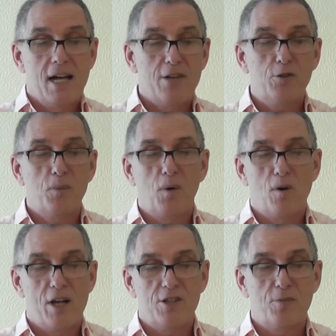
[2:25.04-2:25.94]
And do them
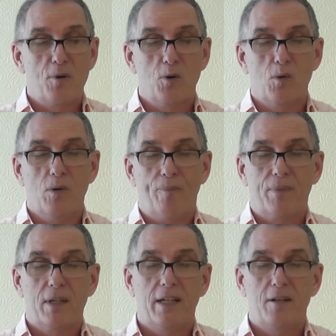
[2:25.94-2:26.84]
quite small,
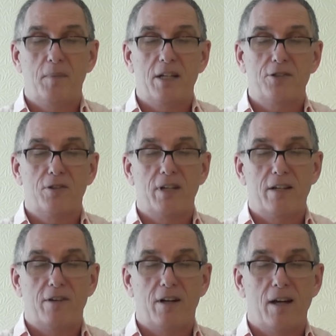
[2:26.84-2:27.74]
make sure
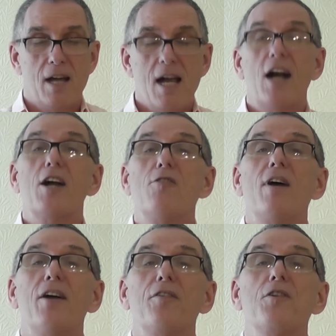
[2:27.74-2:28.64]
they're you go
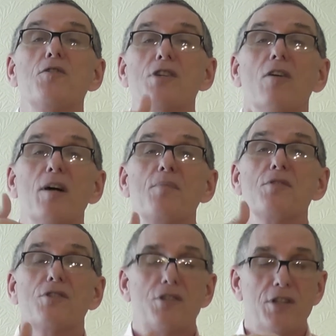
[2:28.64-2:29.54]
around a few times
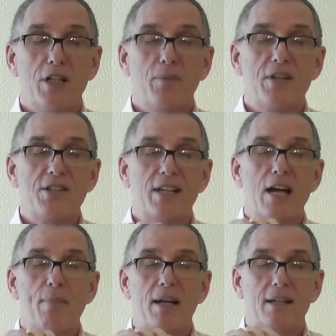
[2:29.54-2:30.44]
because you don't need to
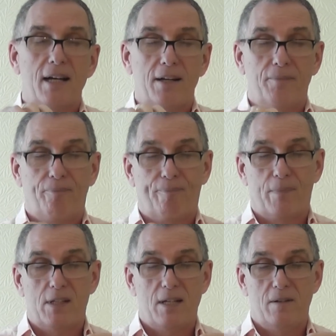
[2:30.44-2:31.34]
come undone.
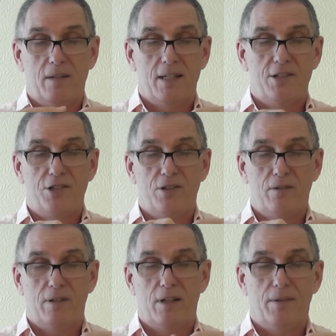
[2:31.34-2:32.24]
So there's your
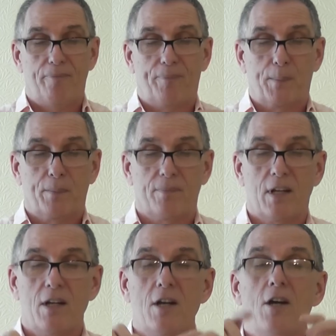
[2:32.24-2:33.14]
3
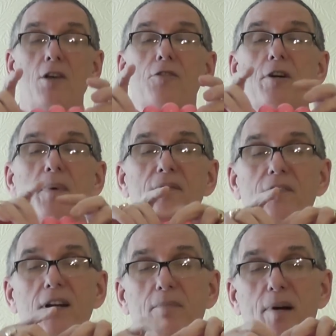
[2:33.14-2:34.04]
1
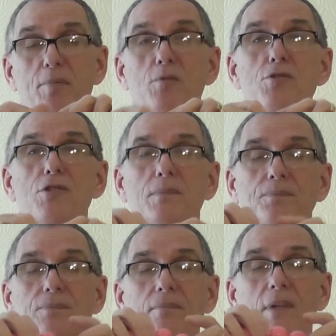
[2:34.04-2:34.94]
finger bubbles.
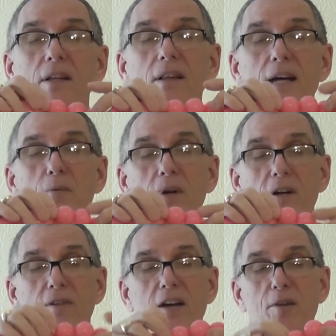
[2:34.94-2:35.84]
That will go
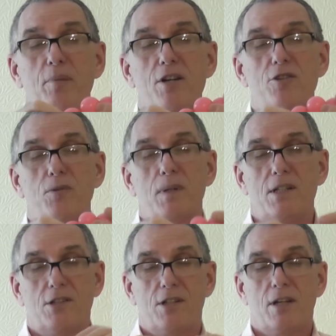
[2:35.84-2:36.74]
around the pinch
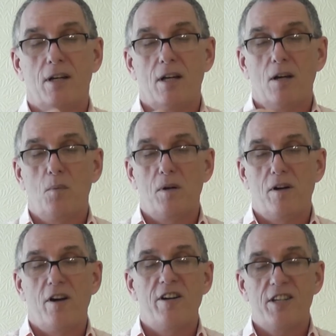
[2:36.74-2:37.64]
twist
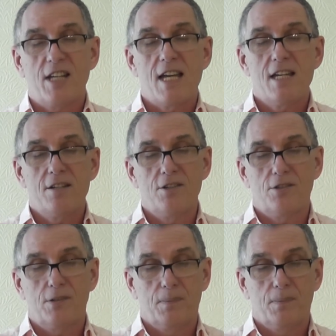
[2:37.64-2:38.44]
in the ears.